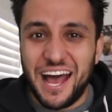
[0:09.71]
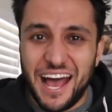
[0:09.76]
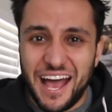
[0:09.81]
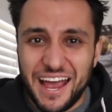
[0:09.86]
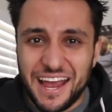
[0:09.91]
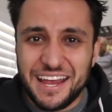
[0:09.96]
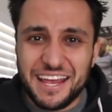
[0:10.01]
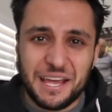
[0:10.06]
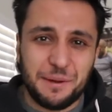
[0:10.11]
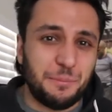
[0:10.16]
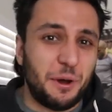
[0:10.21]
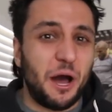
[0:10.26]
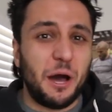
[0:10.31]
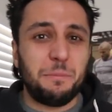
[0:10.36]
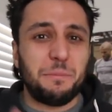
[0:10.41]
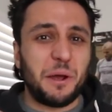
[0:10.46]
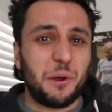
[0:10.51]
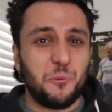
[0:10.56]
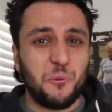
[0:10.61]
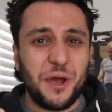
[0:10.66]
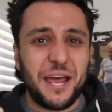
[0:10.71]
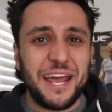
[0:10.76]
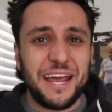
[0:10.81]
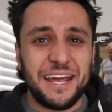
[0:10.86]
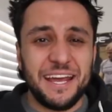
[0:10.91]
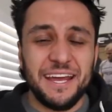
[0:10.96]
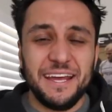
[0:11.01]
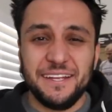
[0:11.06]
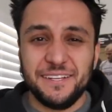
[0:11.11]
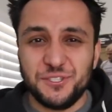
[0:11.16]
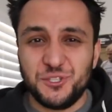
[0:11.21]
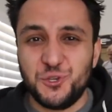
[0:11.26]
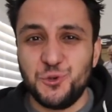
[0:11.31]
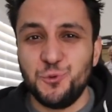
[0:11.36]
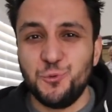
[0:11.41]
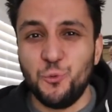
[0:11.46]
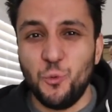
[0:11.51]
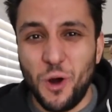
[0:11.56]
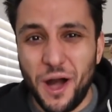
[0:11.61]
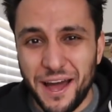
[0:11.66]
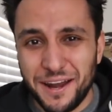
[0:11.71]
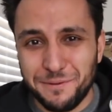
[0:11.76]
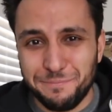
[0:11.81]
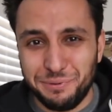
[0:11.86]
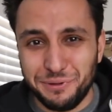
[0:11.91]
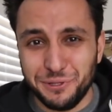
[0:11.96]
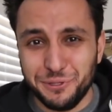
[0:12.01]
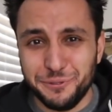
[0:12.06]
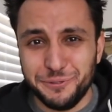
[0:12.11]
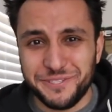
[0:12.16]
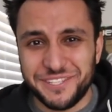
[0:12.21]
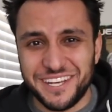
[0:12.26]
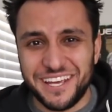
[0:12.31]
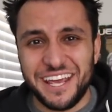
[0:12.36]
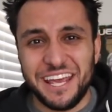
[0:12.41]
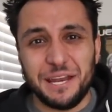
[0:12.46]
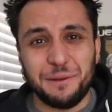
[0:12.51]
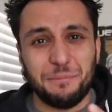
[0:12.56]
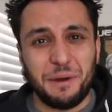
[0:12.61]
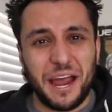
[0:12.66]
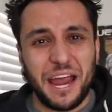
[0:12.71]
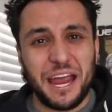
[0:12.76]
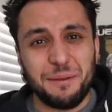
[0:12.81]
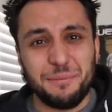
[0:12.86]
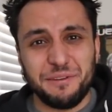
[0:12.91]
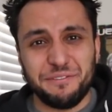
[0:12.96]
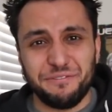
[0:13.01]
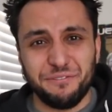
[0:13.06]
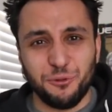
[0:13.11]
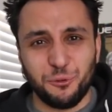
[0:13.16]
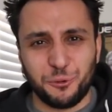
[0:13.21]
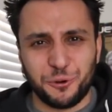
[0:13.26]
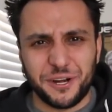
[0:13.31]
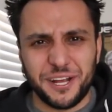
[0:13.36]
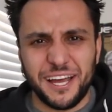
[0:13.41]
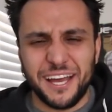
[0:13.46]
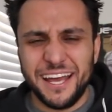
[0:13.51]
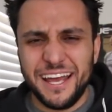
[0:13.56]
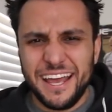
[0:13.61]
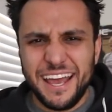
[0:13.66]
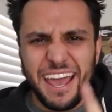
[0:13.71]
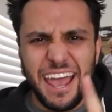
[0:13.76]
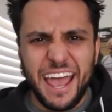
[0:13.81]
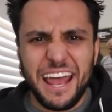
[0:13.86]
I am on my way to Wadapalooza in Miami, Florida.